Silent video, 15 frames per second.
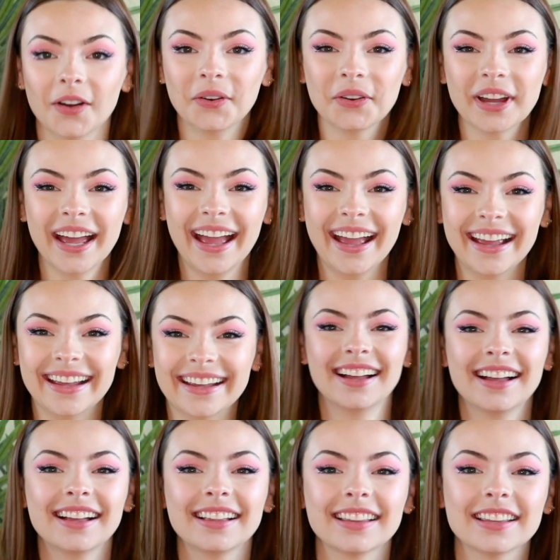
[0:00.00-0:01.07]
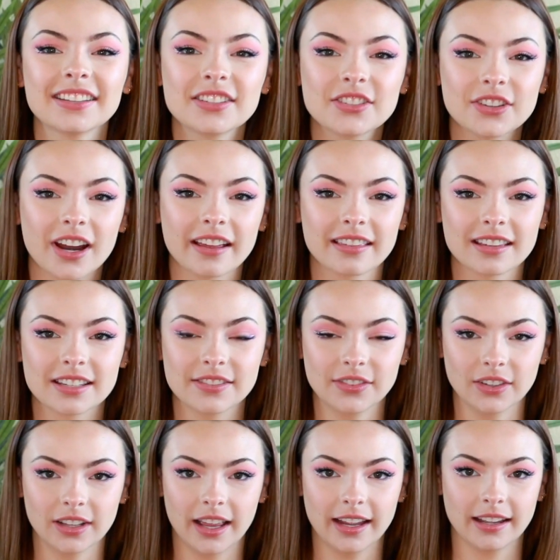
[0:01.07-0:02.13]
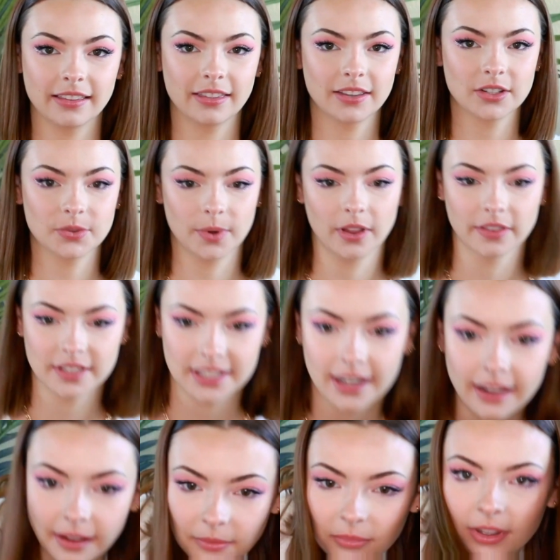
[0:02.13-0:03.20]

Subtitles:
Okay, let's try this for like the 12th time.